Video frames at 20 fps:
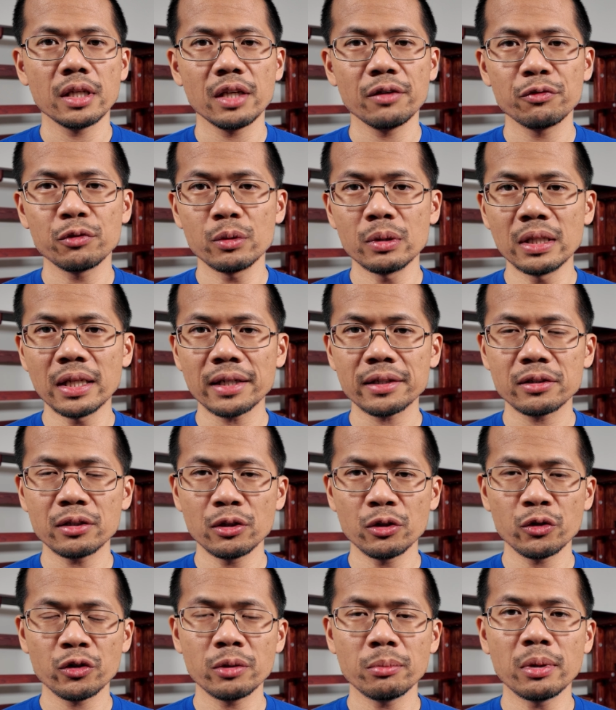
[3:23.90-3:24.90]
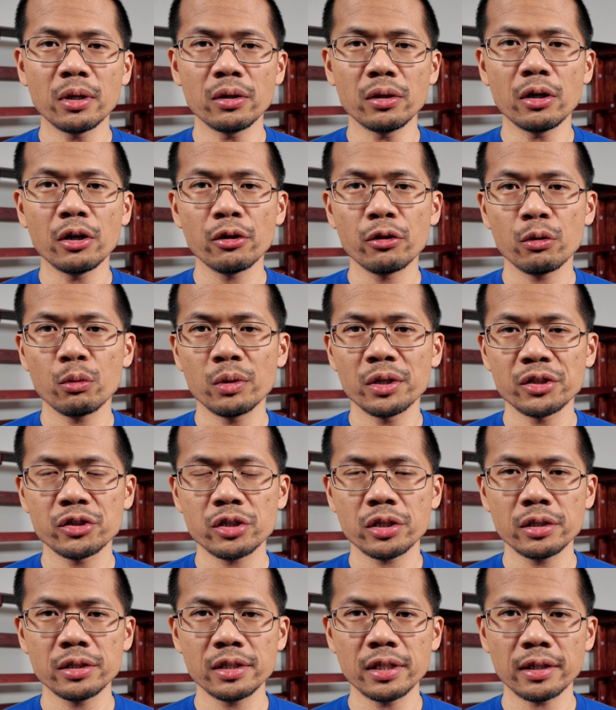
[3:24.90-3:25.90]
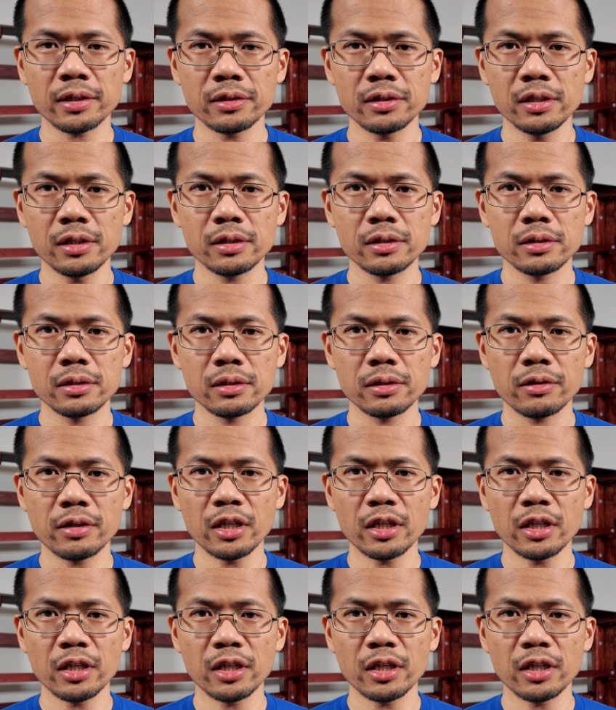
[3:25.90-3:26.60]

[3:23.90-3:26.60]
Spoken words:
If you'd like to learn about other Wing Chun techniques